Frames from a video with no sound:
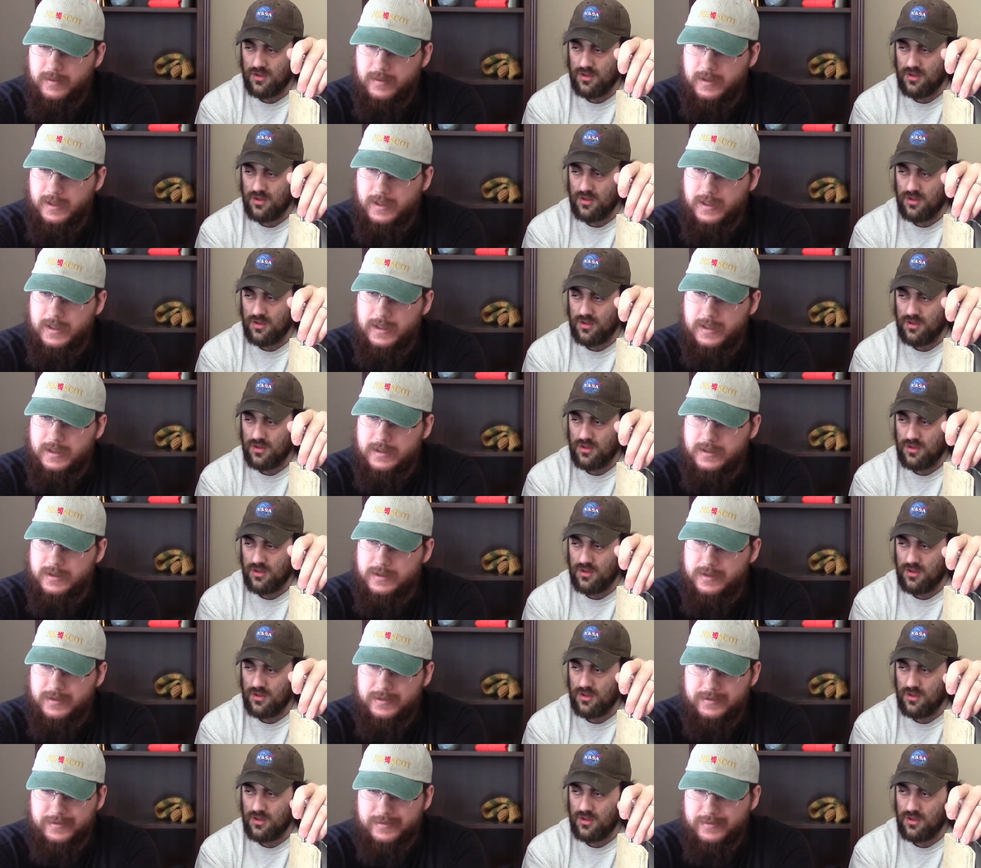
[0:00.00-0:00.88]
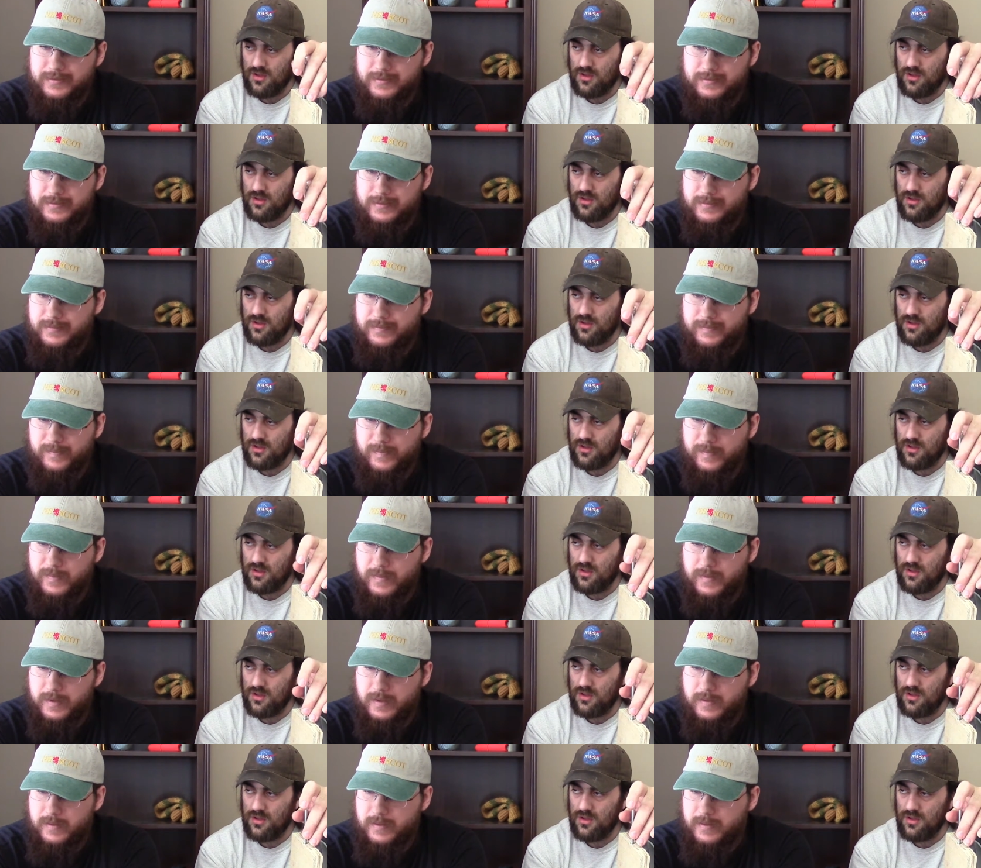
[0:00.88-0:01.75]
Speaker 1: is
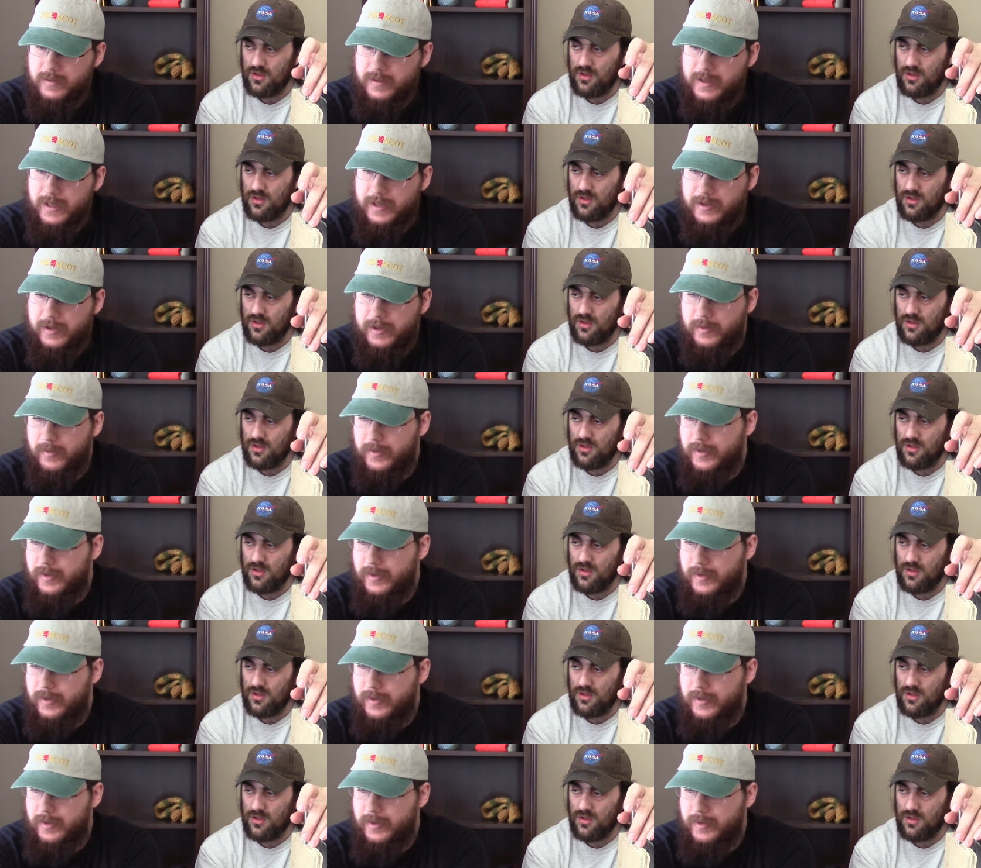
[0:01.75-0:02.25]
I don't know